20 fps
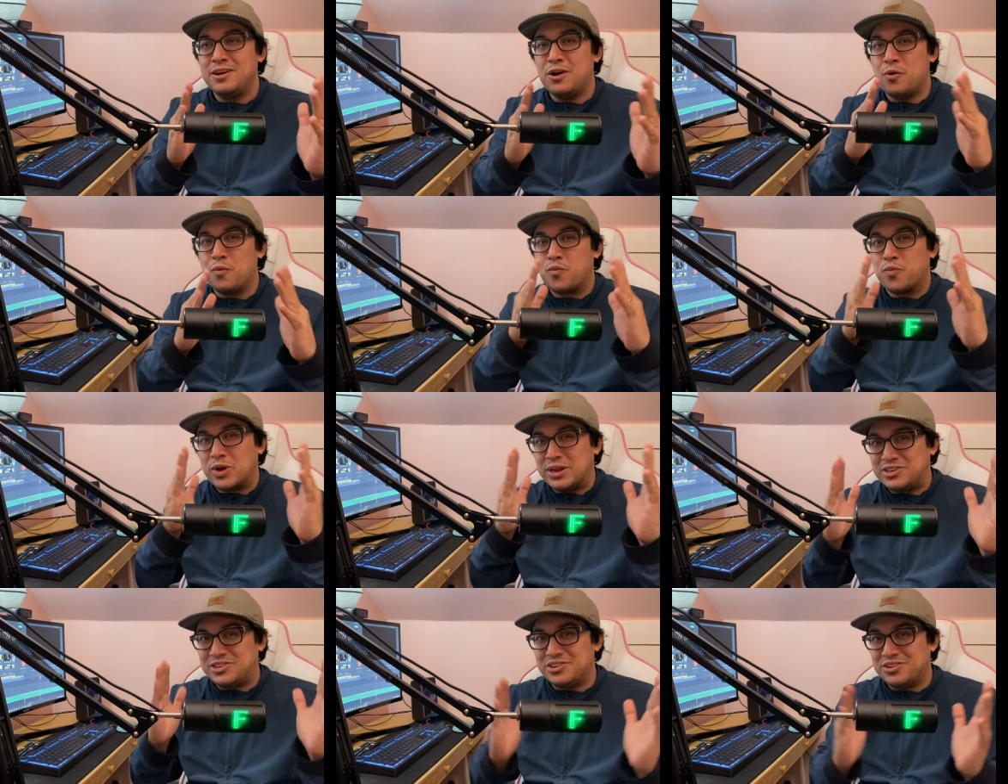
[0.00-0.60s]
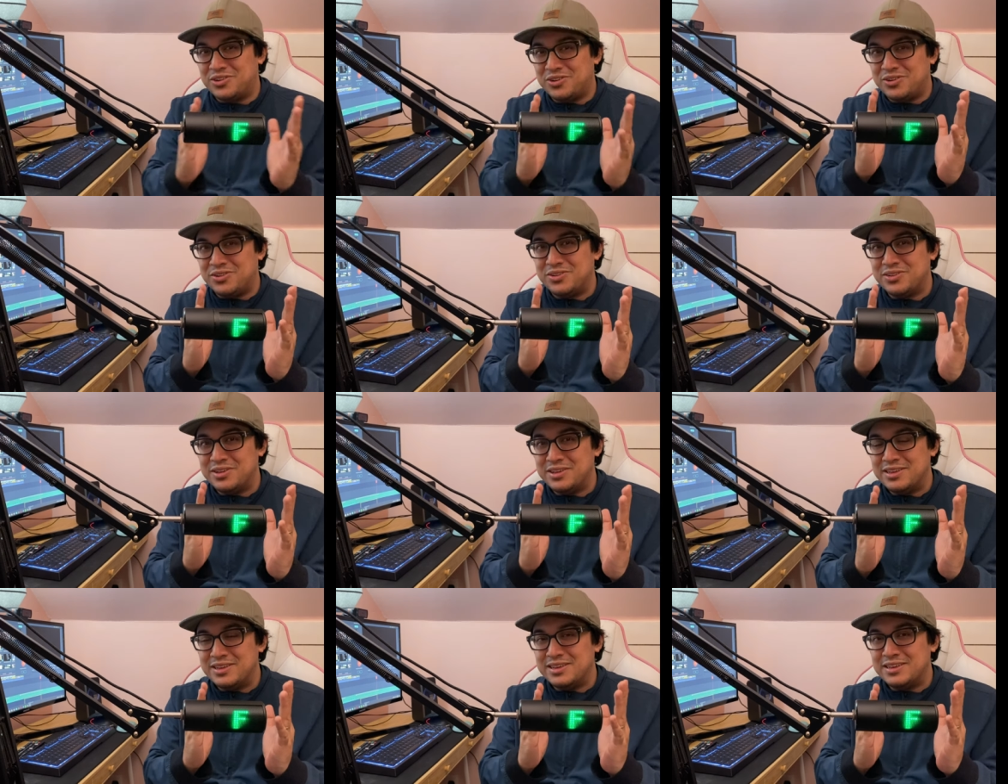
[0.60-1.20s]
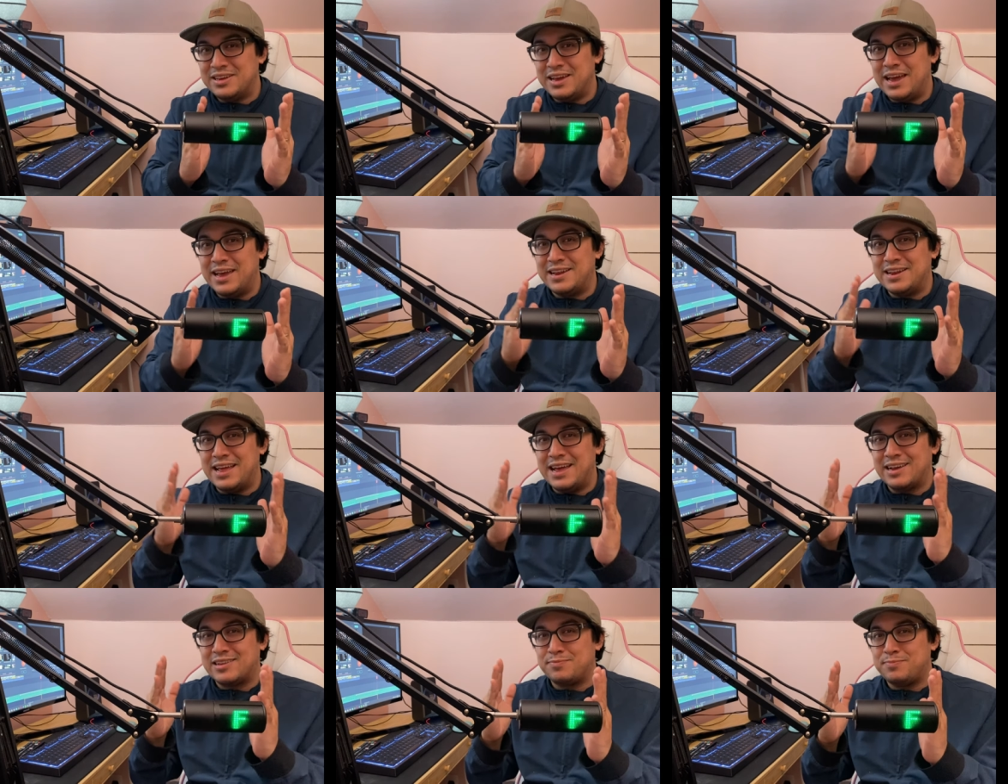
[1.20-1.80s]
Original
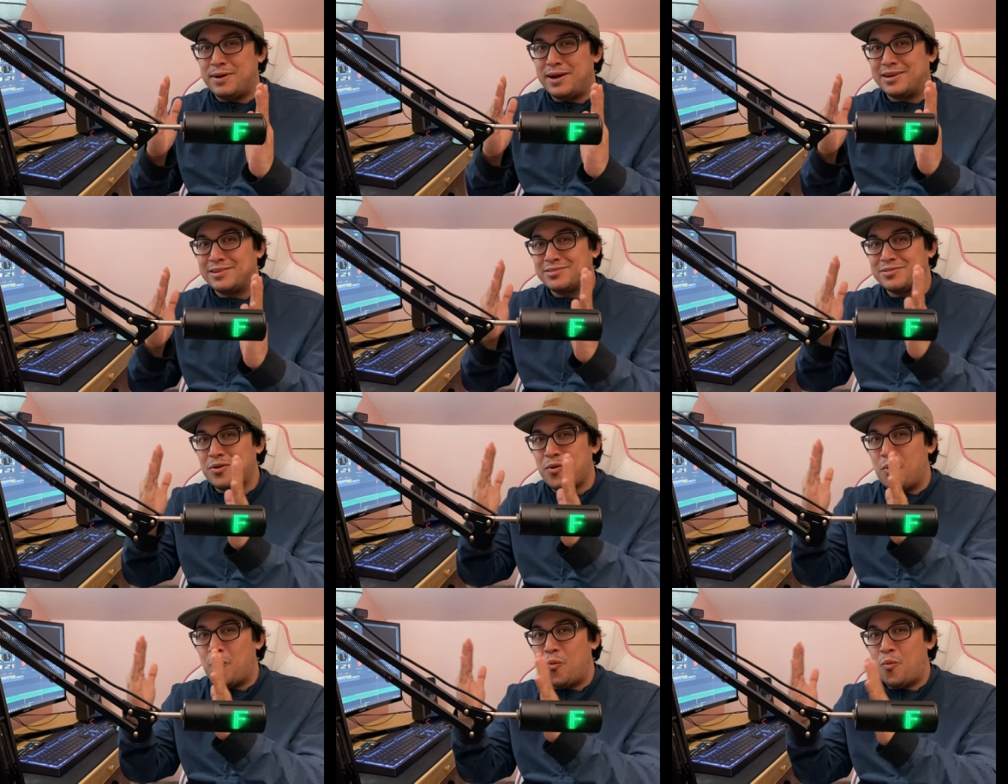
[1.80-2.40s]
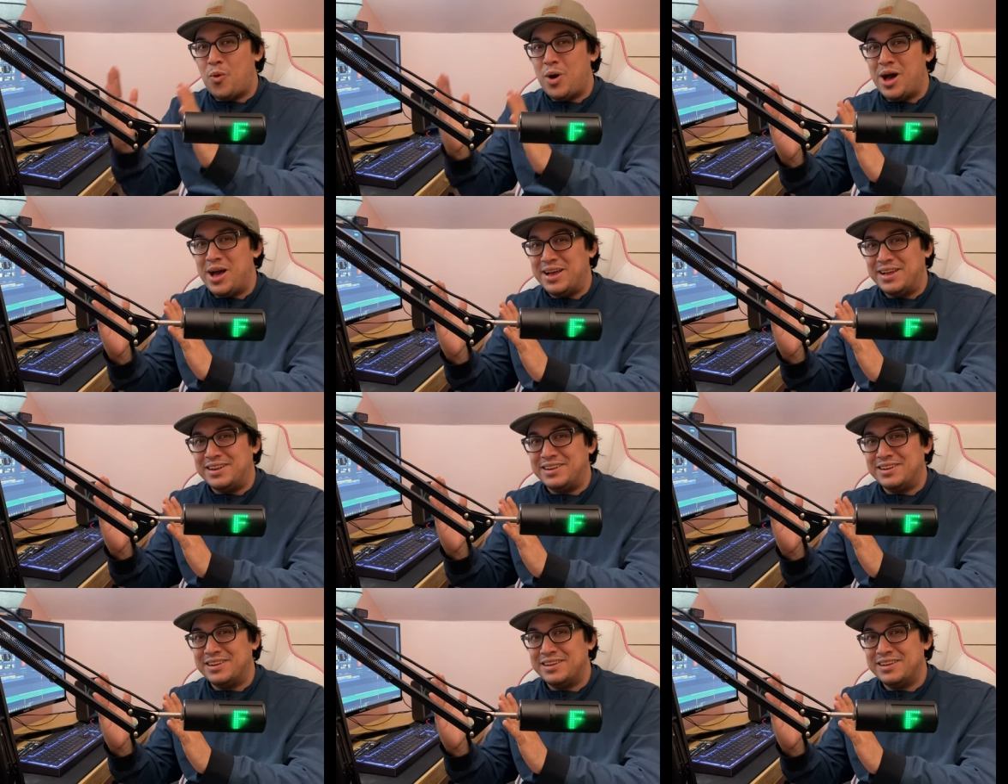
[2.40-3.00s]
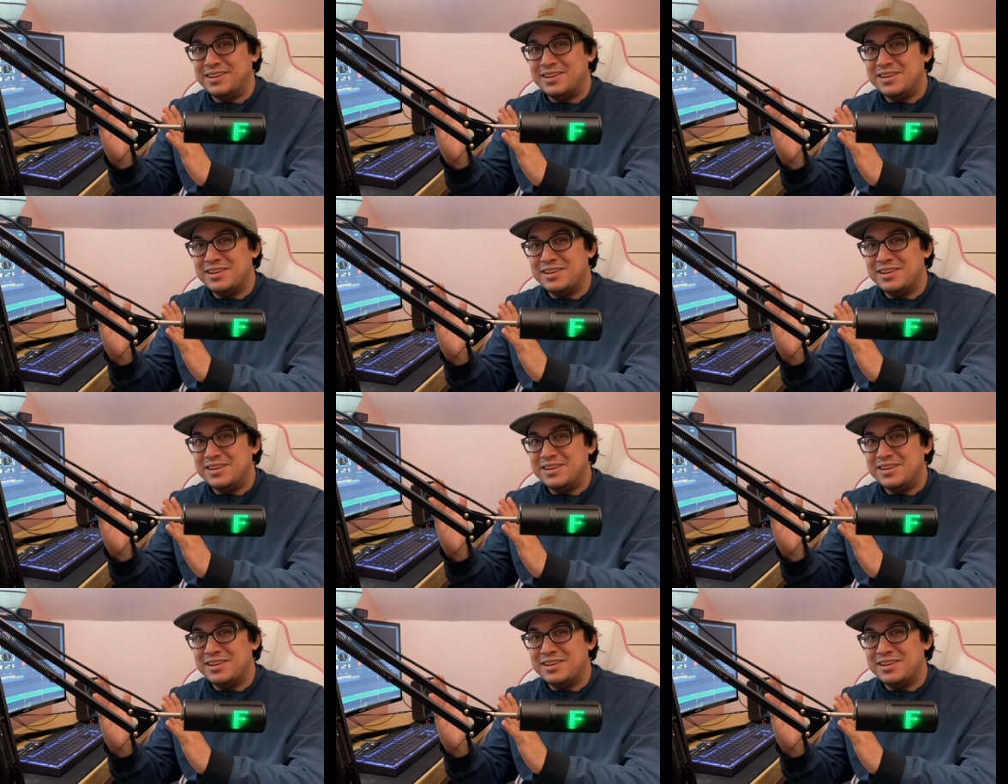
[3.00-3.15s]
and Xbox One,